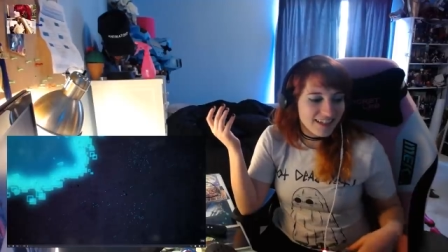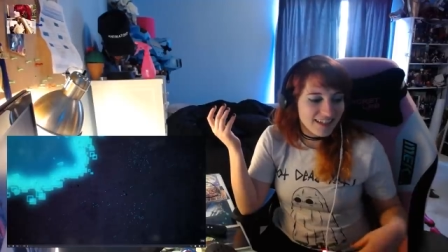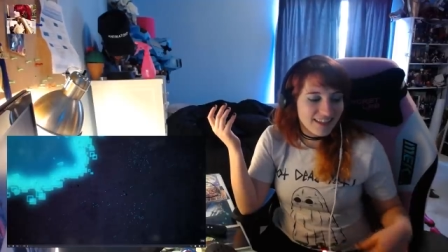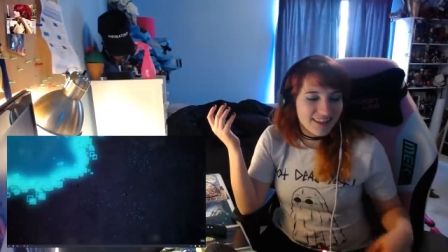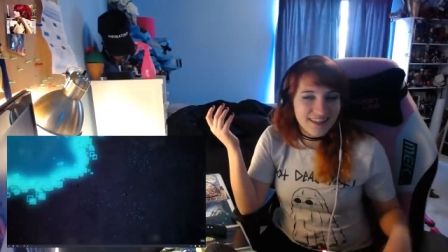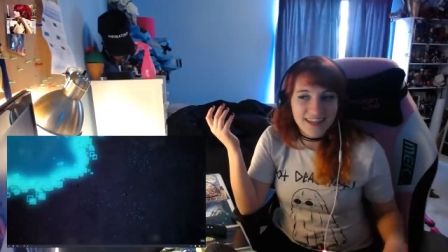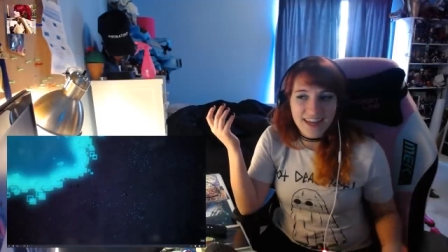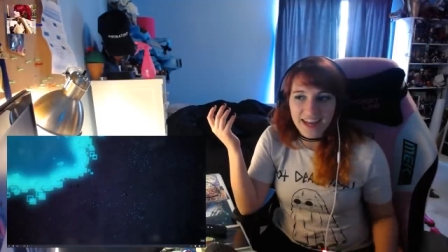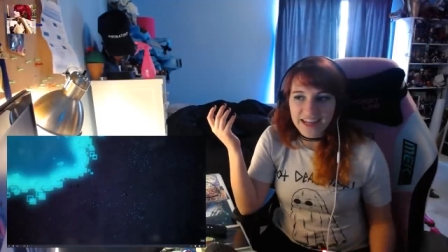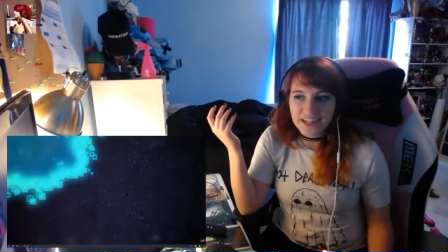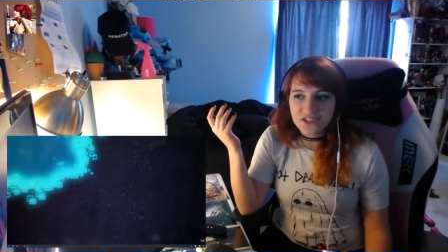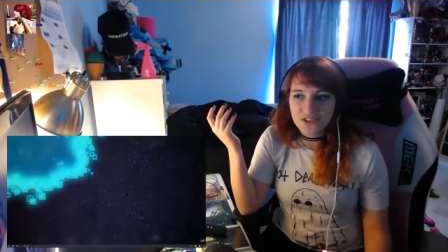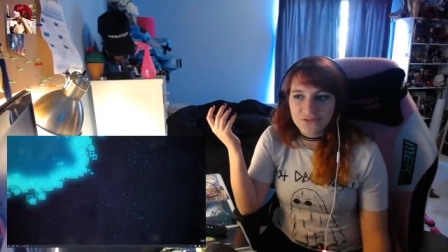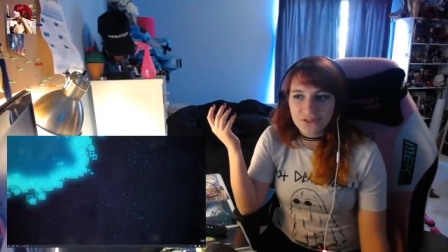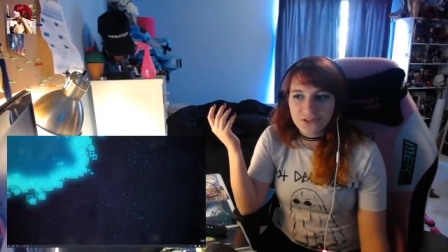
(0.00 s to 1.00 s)
the age
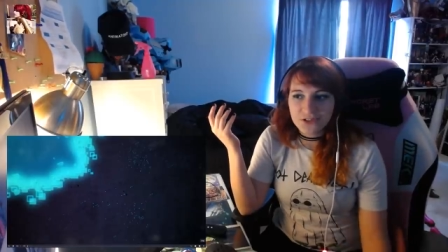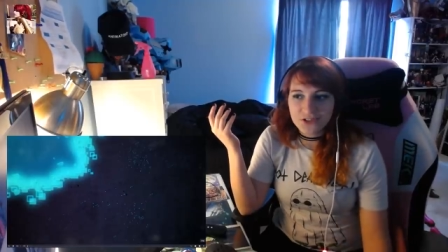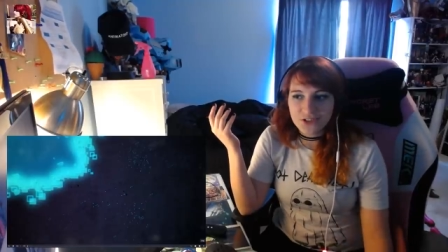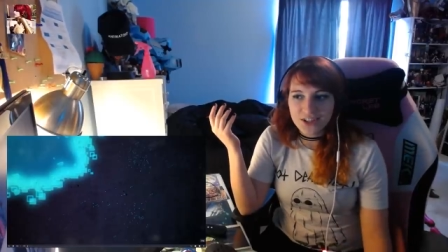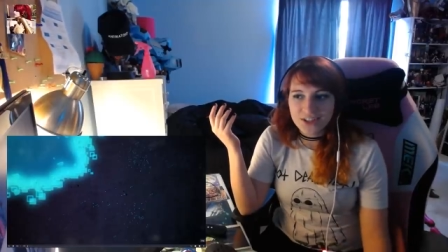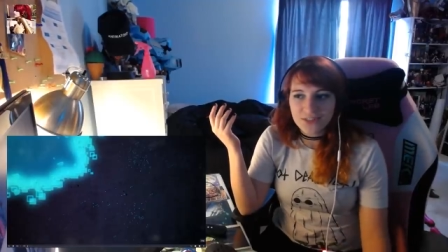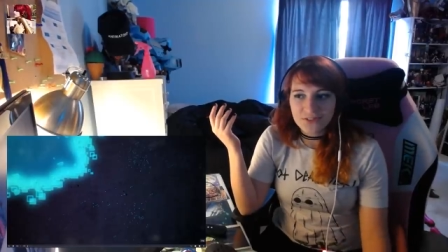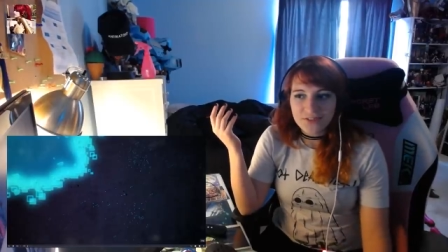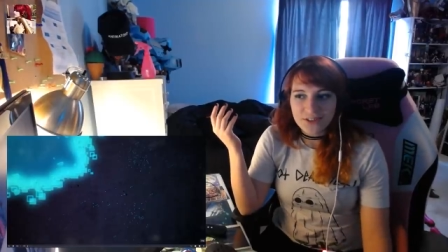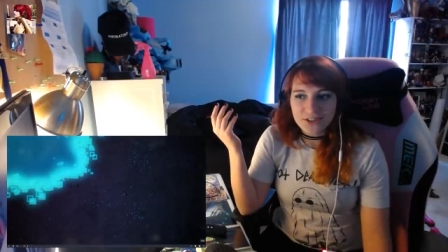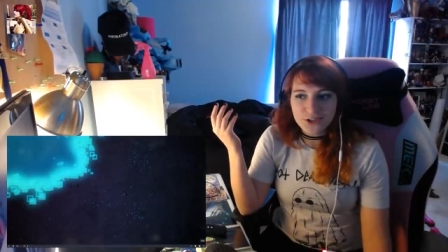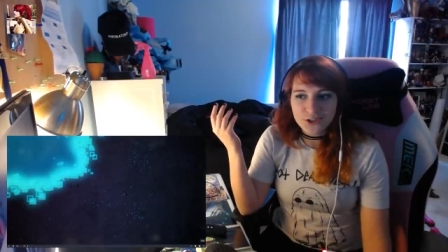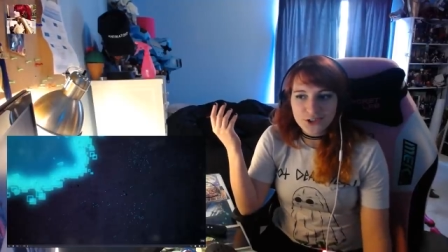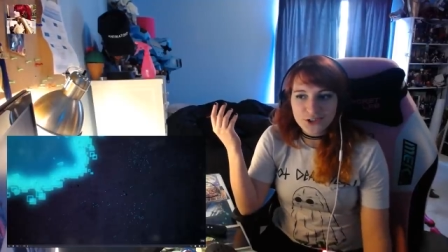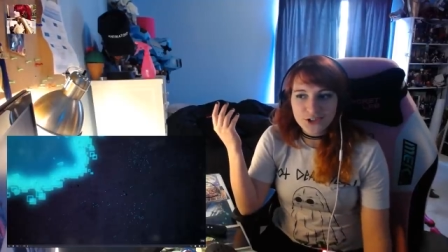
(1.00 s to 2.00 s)
of ultron
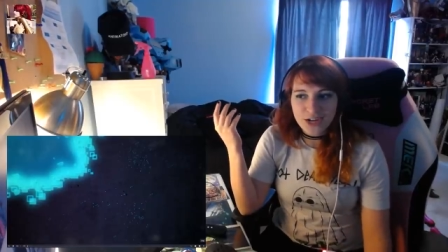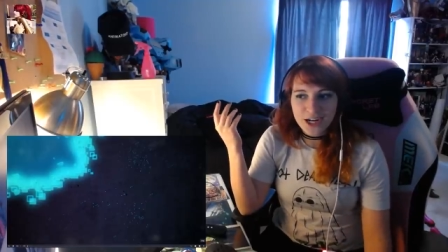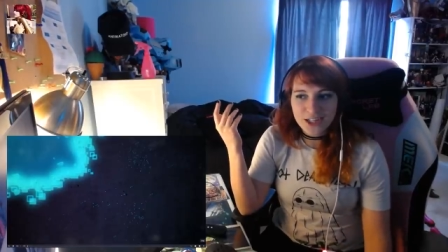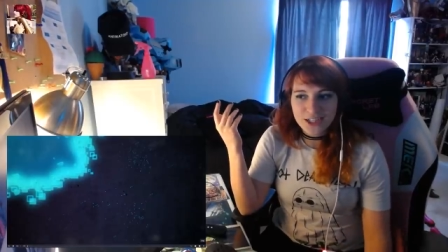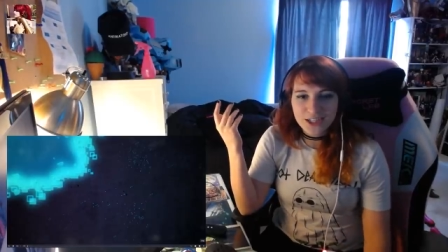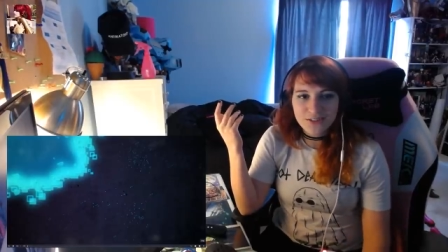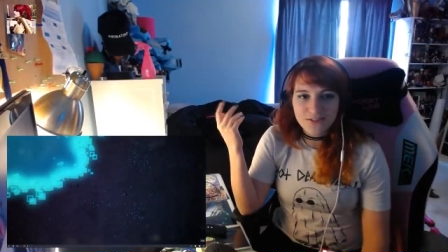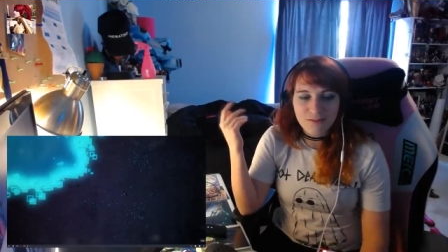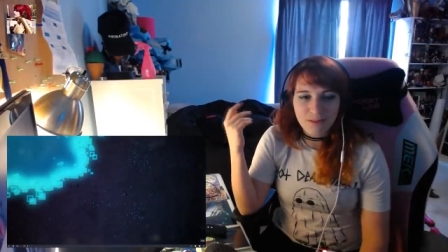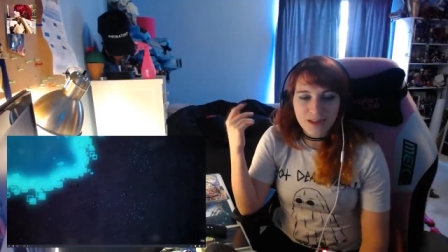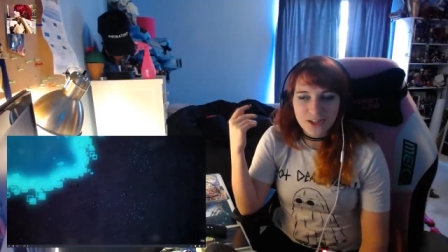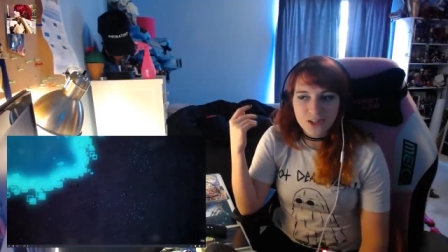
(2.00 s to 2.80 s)
avengers trailer from like